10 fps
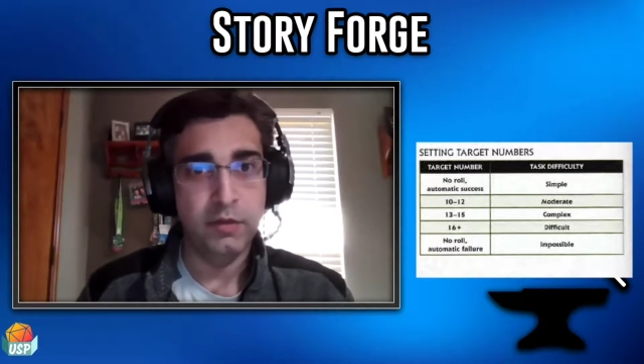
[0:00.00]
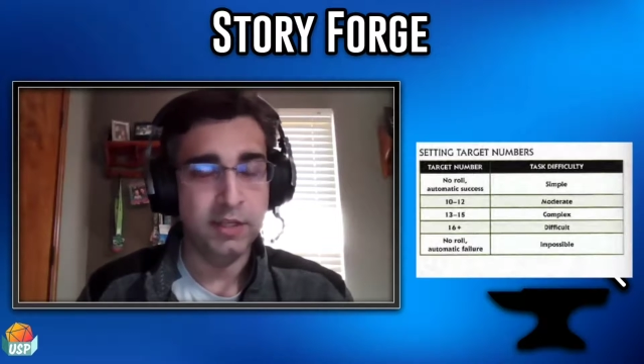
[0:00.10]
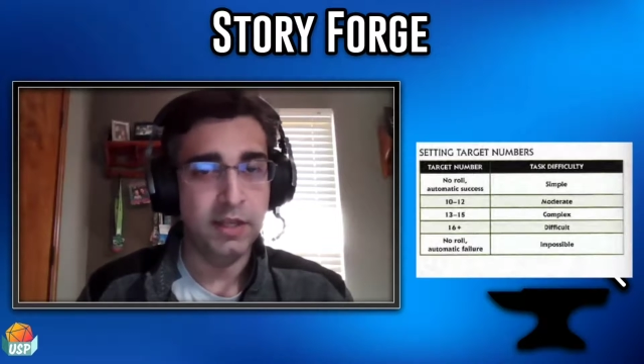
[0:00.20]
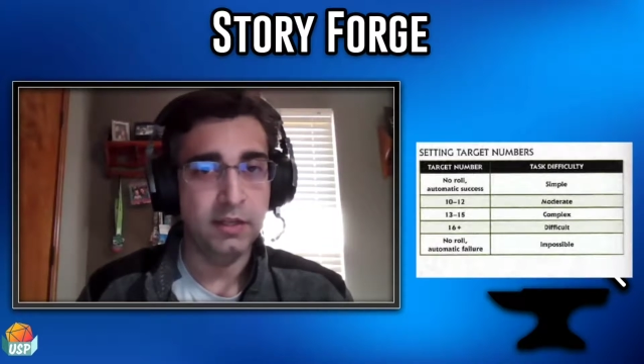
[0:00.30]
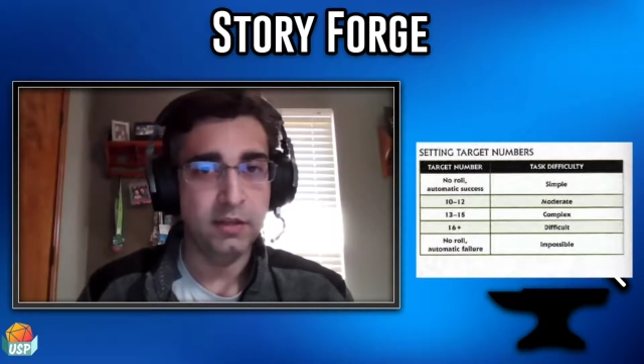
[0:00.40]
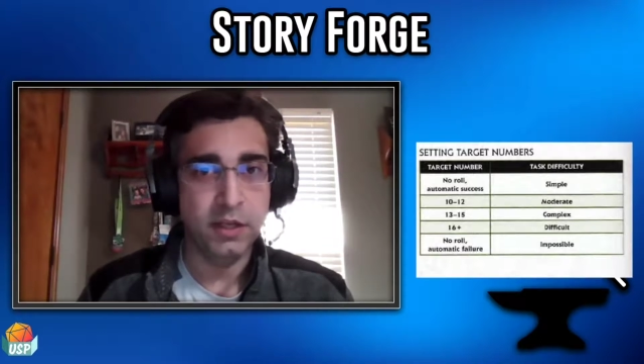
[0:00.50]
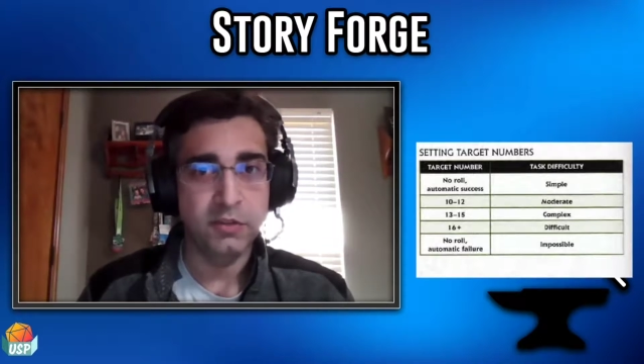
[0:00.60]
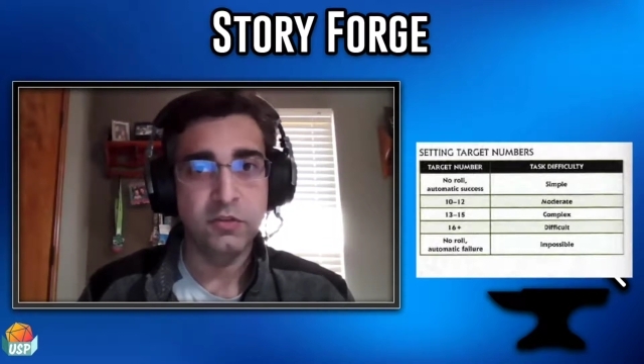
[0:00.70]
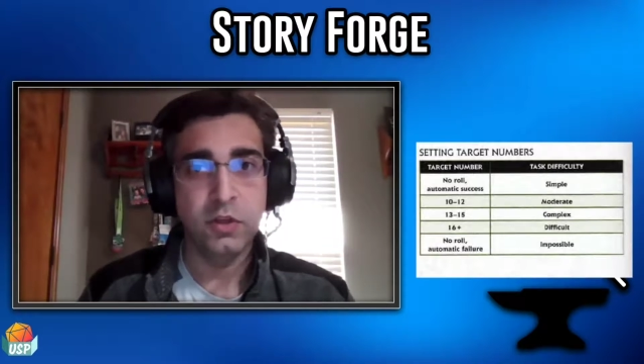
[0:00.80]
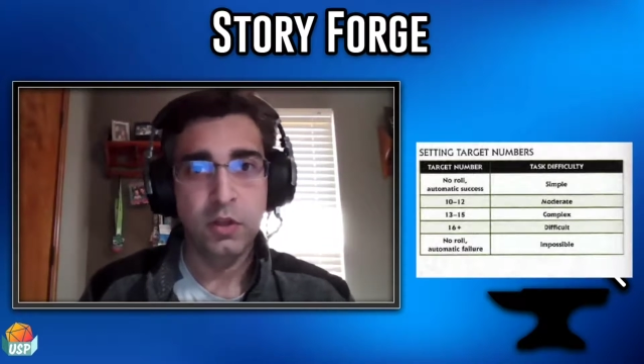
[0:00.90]
They get that
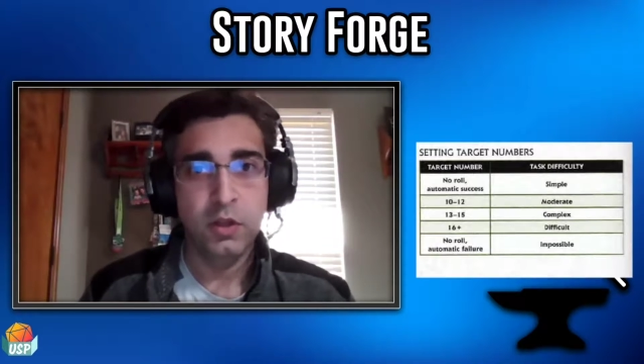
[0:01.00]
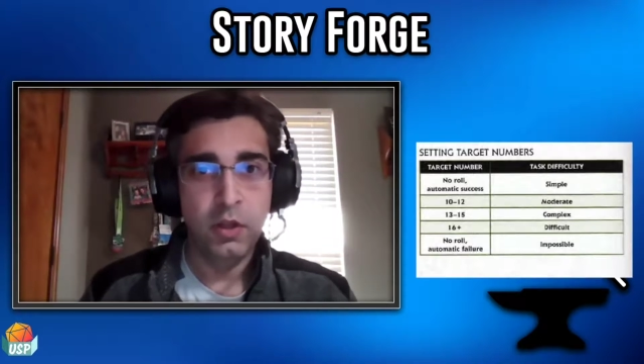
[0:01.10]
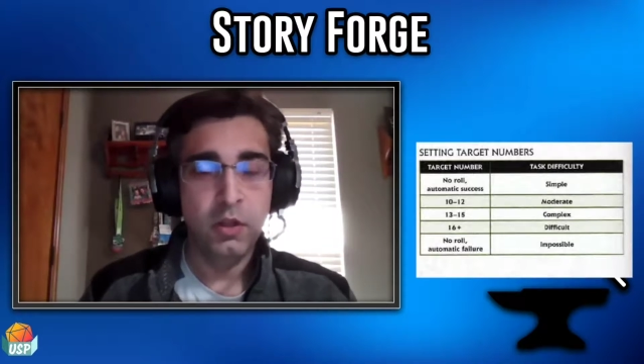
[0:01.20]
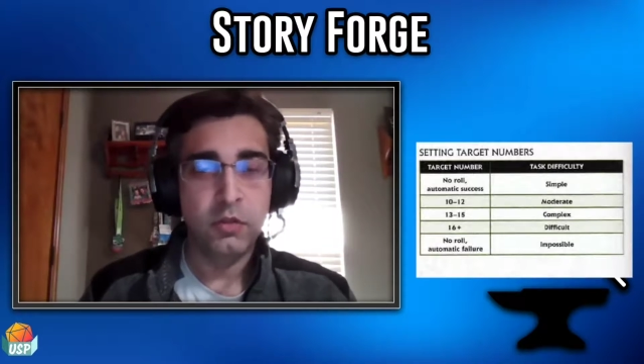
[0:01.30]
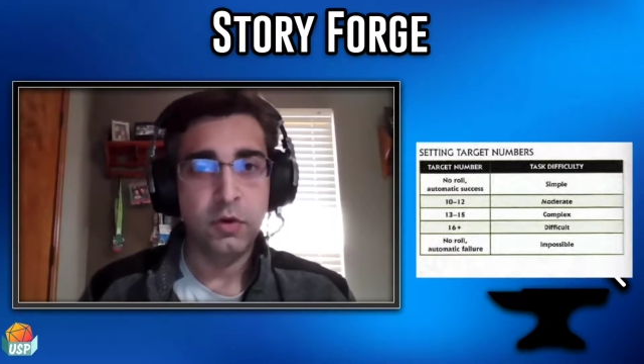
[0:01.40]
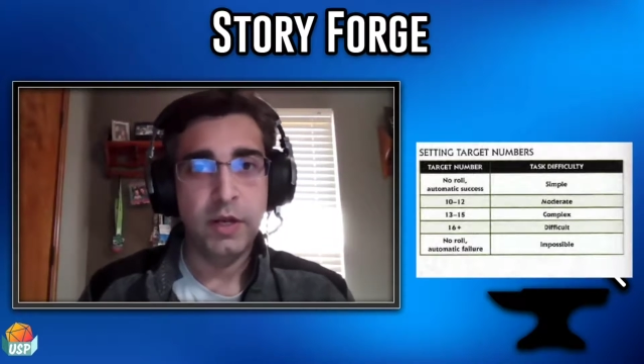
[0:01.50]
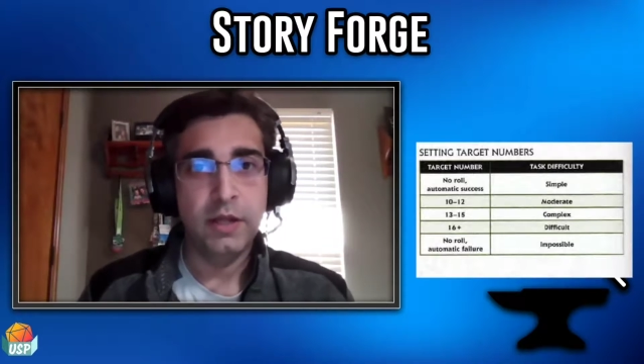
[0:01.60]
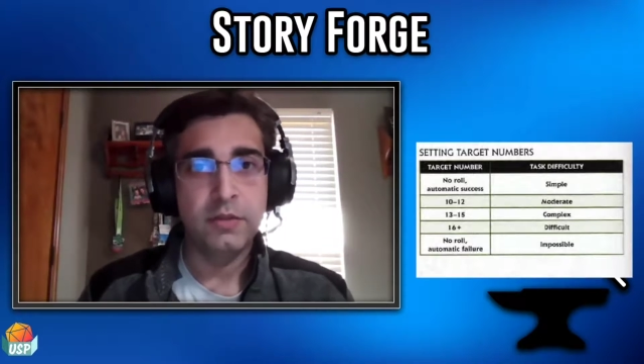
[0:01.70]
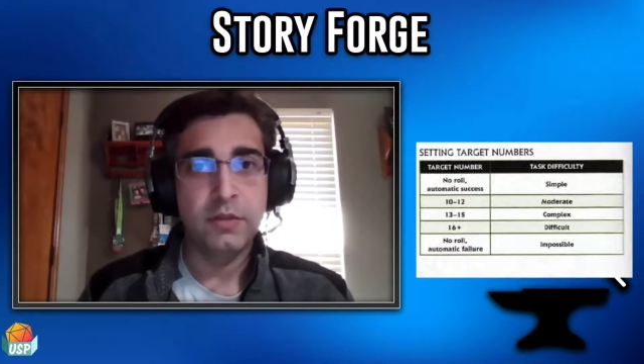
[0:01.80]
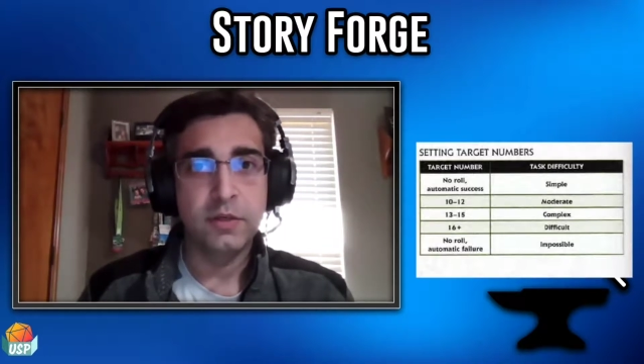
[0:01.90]
nice throw it
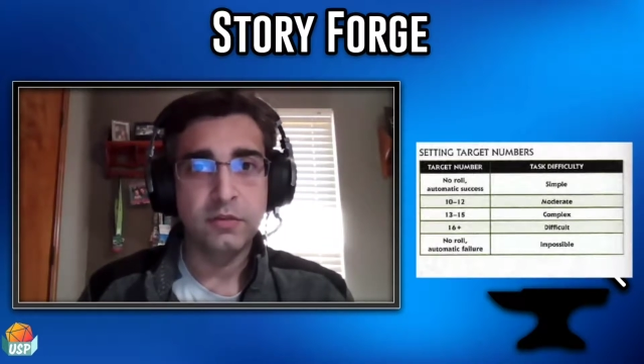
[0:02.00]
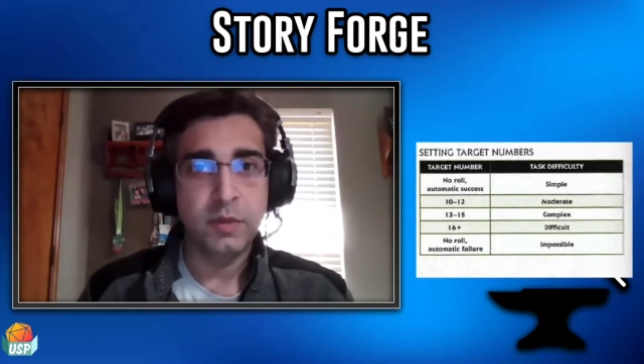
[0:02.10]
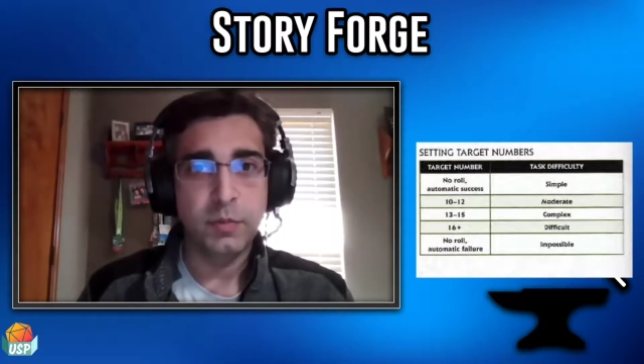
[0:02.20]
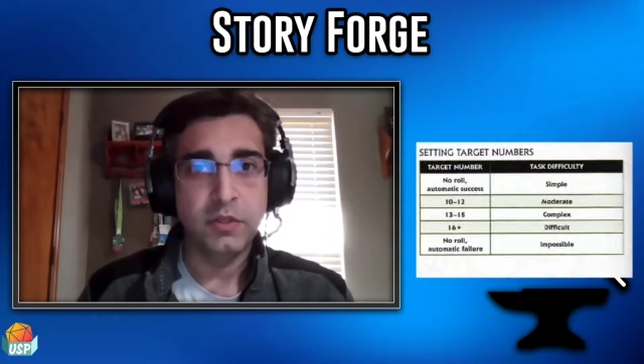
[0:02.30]
out there zippy